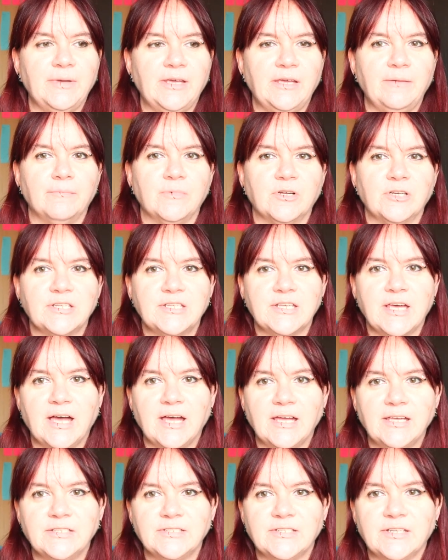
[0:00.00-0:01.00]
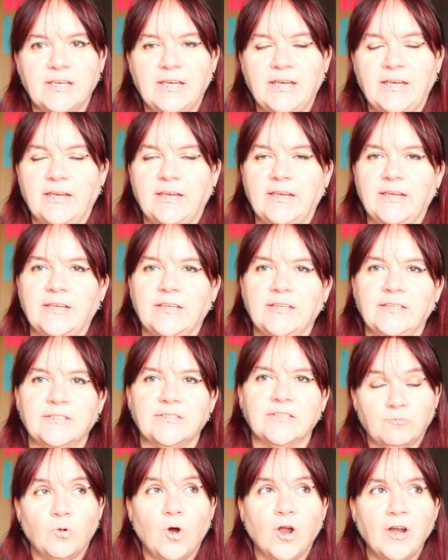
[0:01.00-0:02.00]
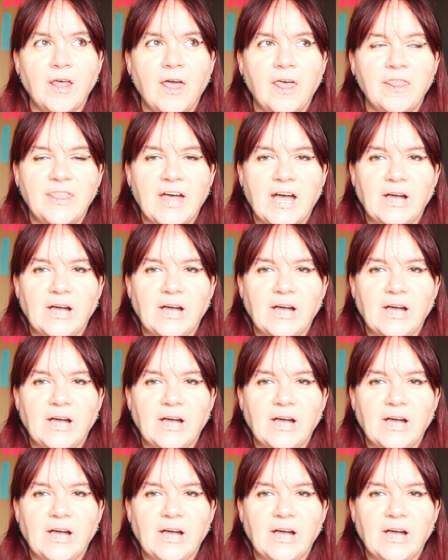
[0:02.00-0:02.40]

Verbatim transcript: be monetized is one